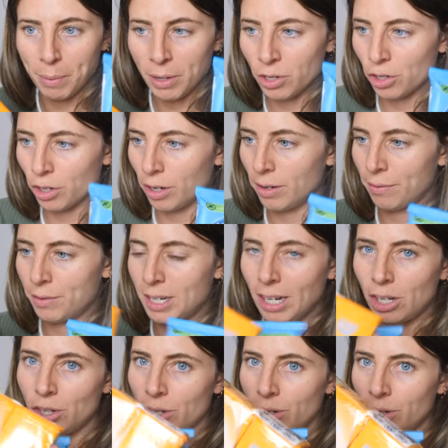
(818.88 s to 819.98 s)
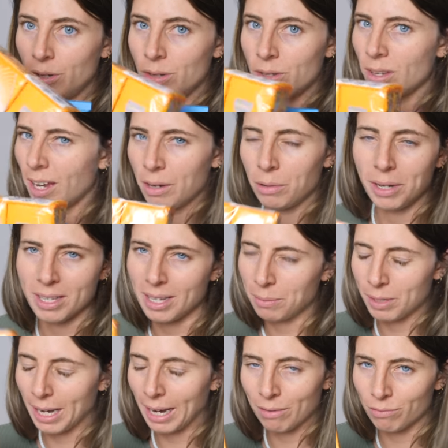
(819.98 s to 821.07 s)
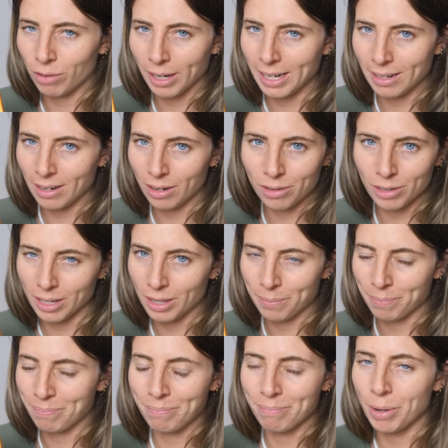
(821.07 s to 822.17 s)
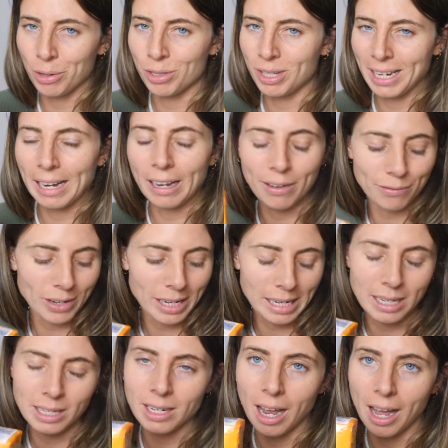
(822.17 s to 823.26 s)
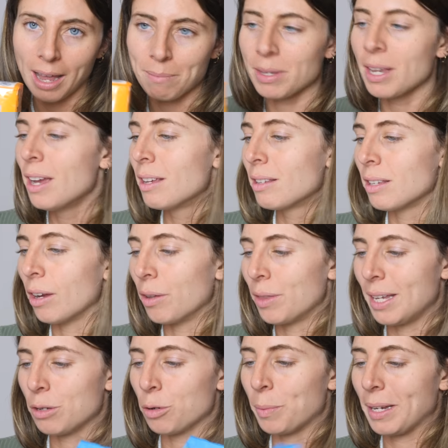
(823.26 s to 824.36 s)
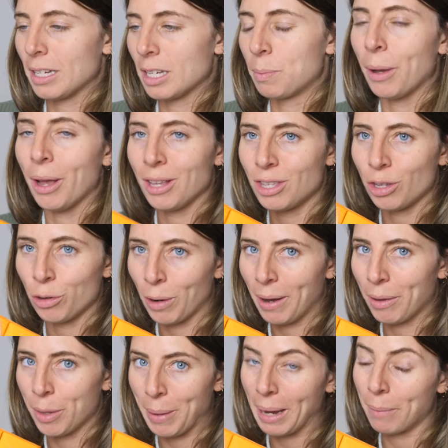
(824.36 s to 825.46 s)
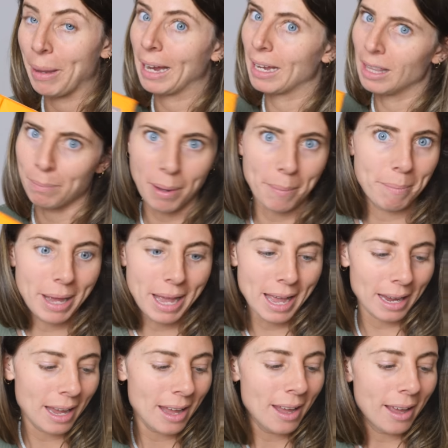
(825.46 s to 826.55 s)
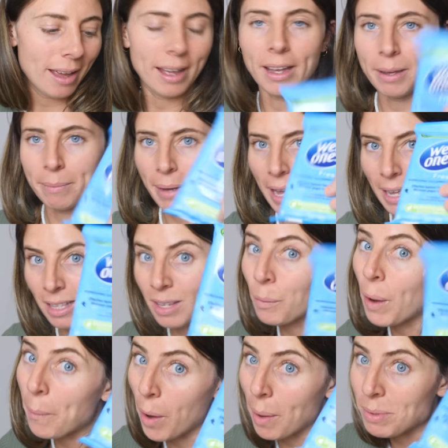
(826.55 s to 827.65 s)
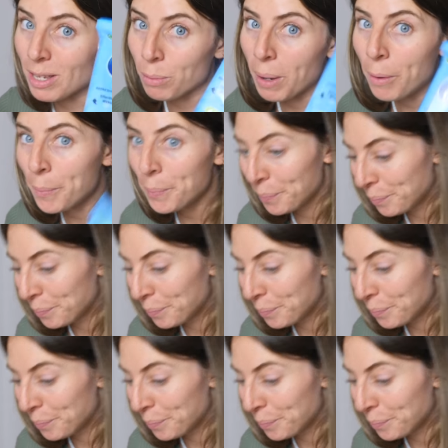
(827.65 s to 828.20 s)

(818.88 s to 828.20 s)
bunch of tissues. I always seem to get runny nose at the most inconvenient times, so these will be dispersed throughout the backpack and the bum bag, um, and some wet wipes as well.